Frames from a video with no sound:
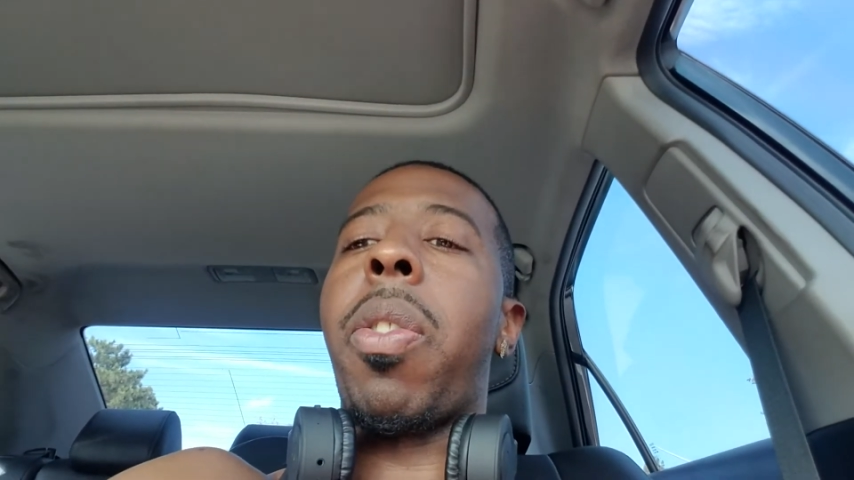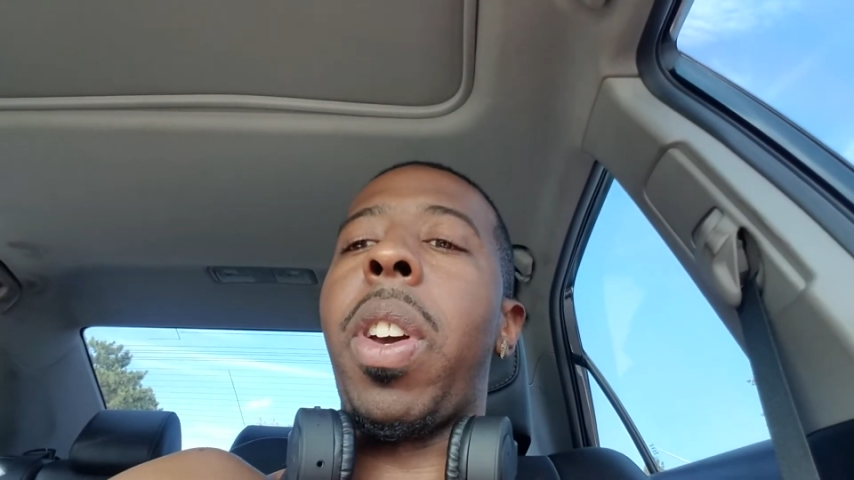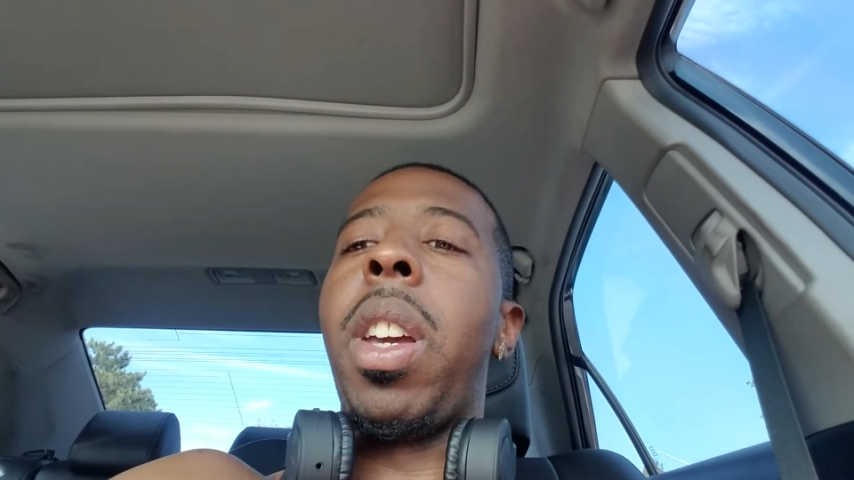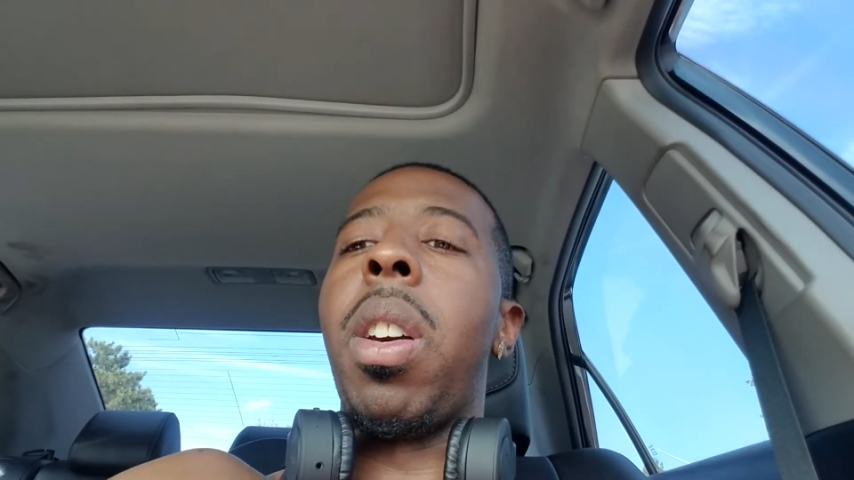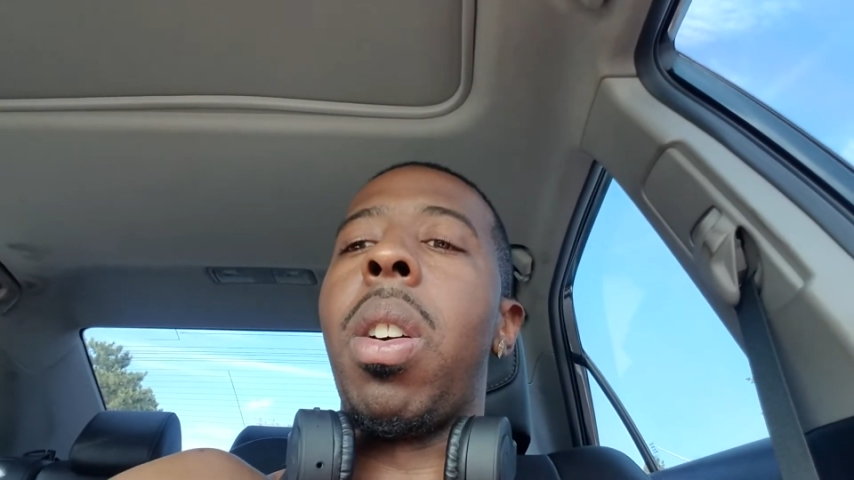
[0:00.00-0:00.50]

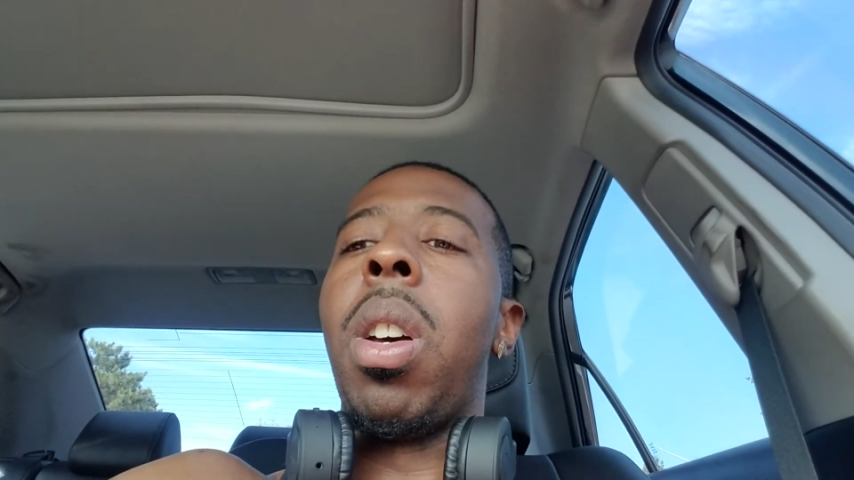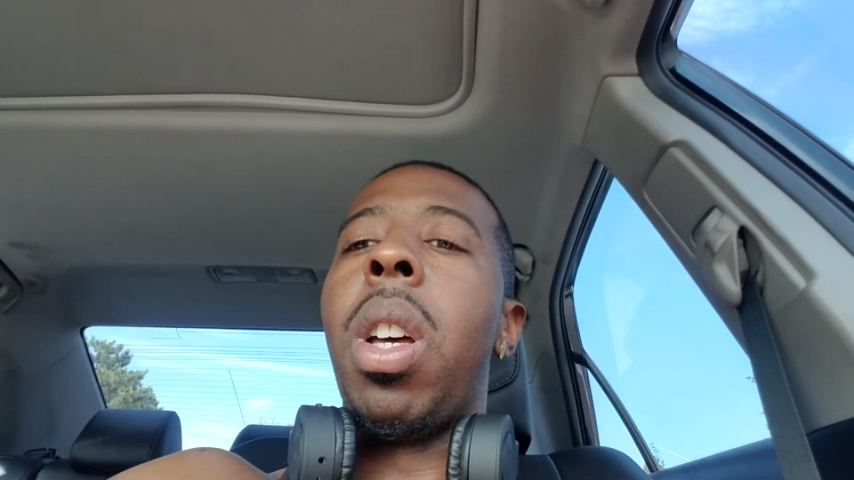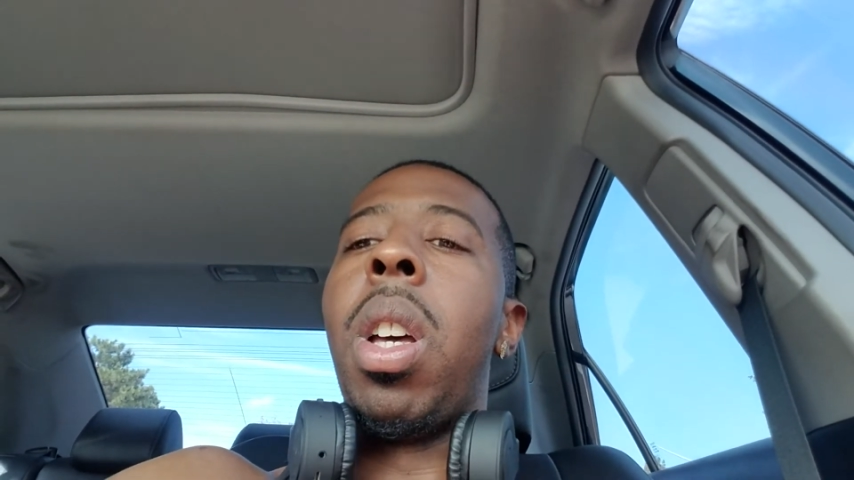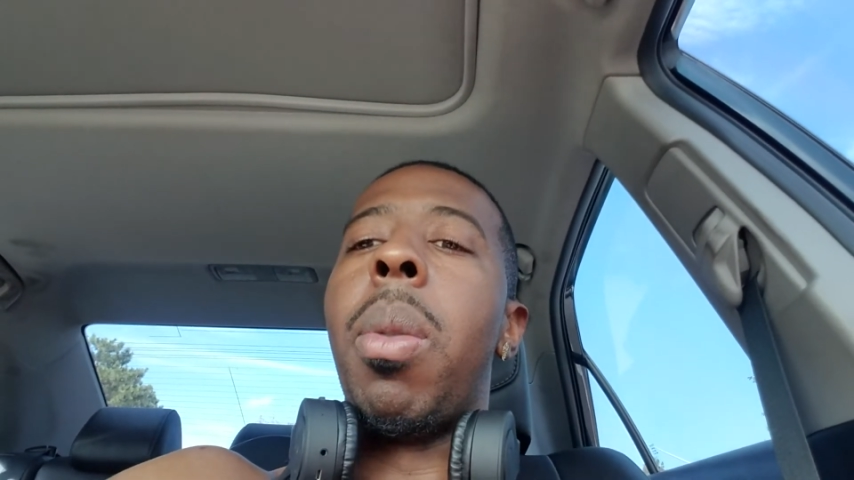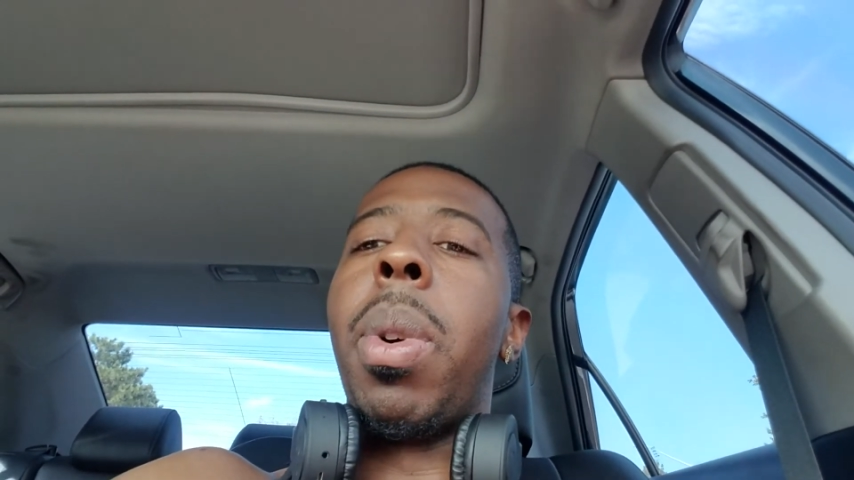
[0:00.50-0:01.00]
fail
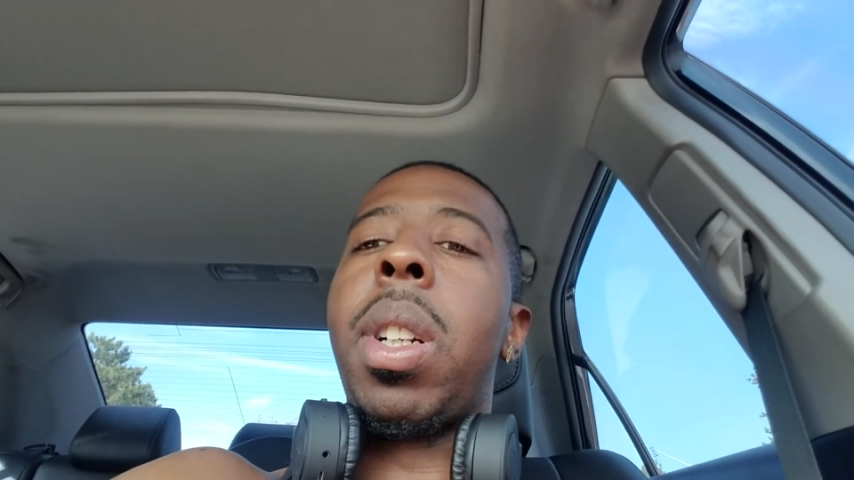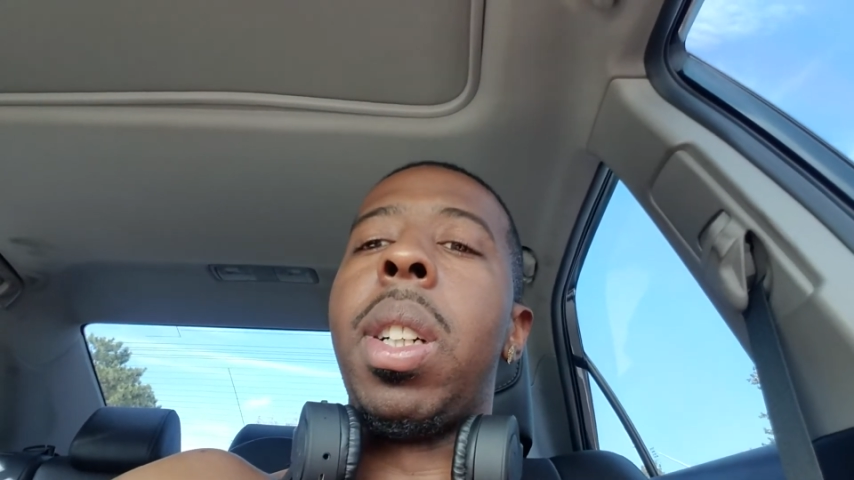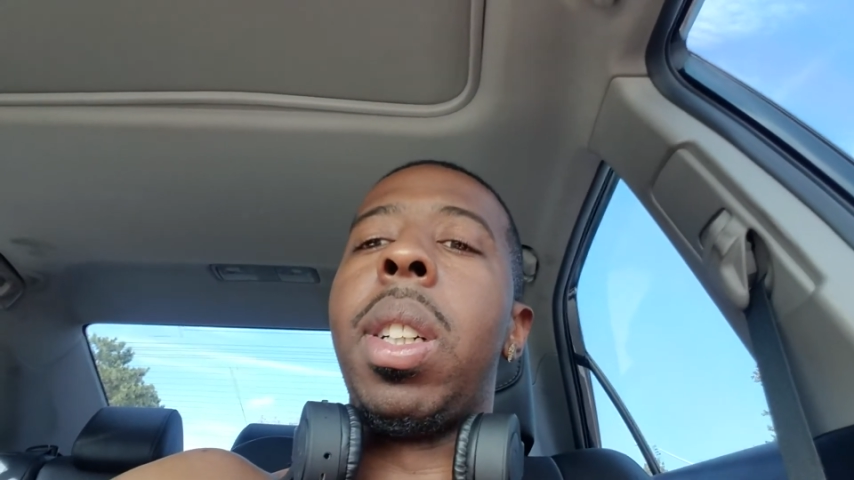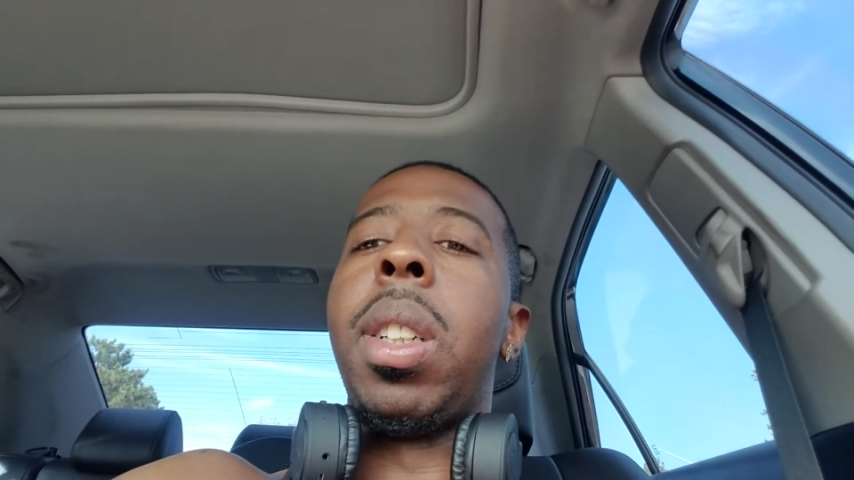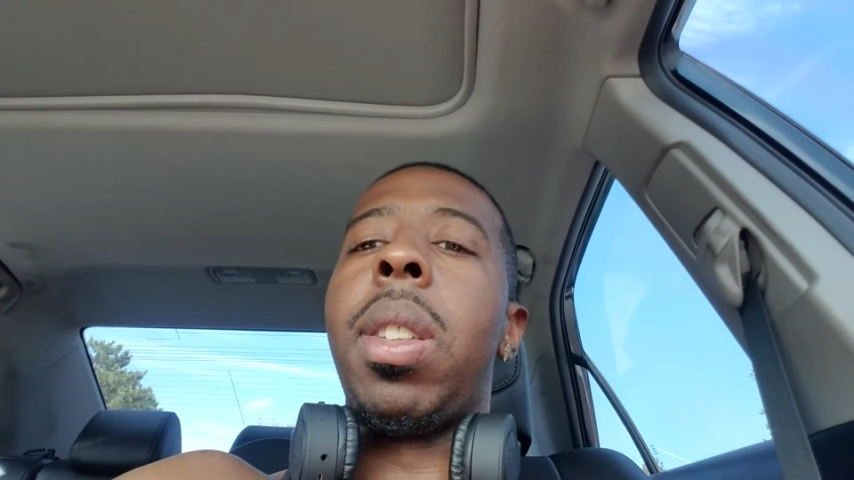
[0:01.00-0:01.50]

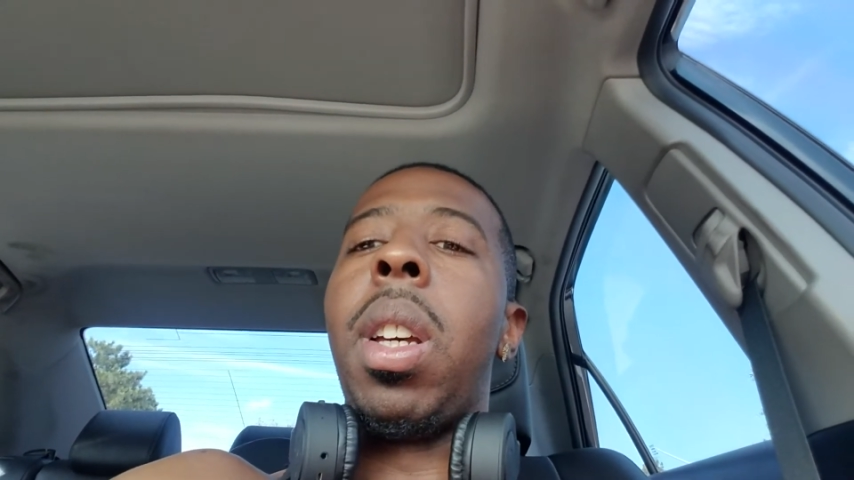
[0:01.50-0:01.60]
because